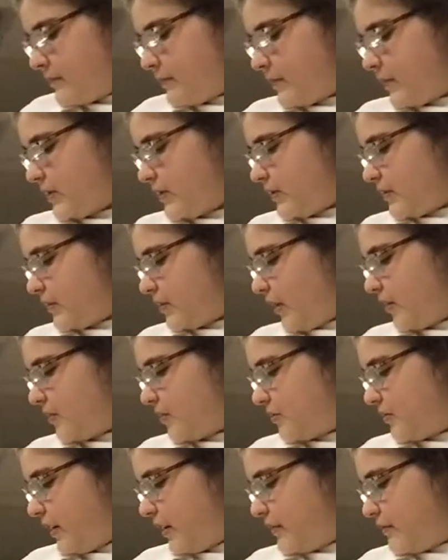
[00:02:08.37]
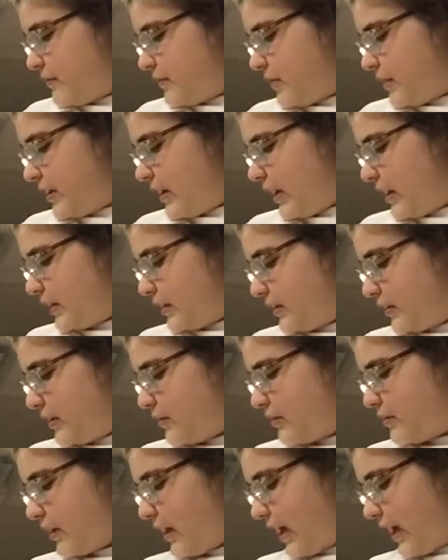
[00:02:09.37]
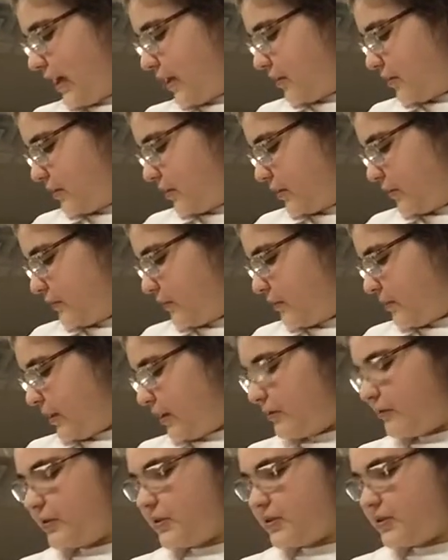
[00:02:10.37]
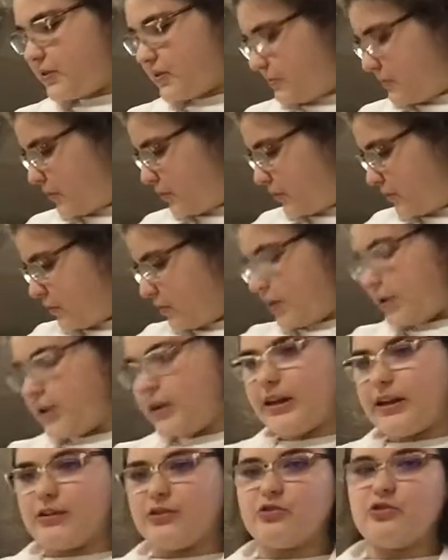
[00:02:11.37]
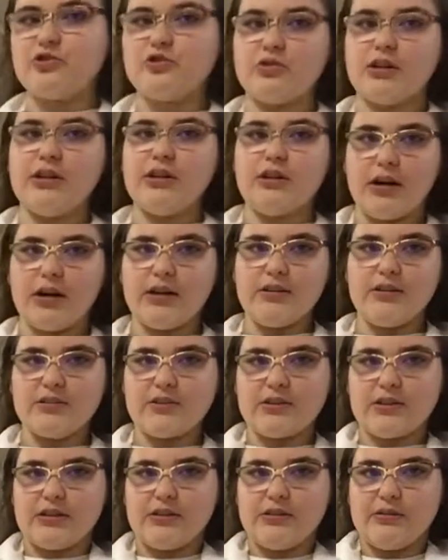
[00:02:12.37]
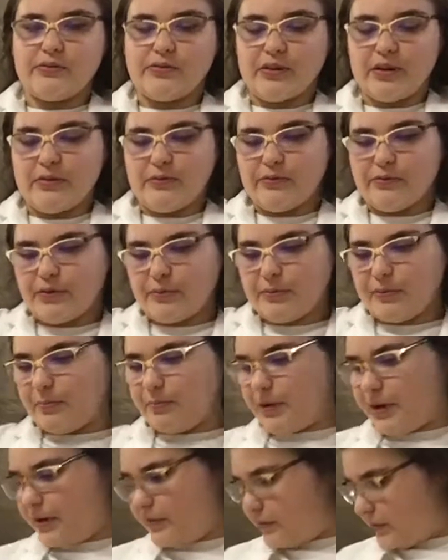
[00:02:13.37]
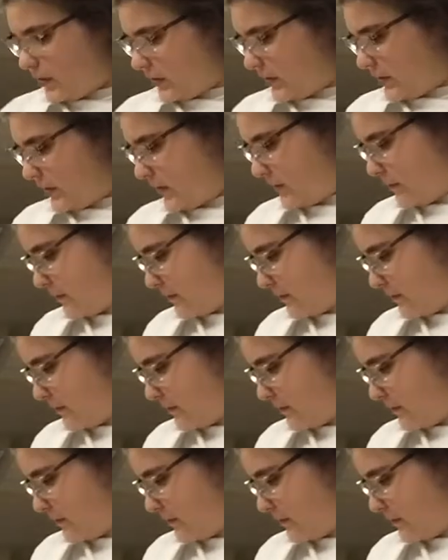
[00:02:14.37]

This is also evident at another angle of the pelvis when you're looking at it straight on instead of from above like the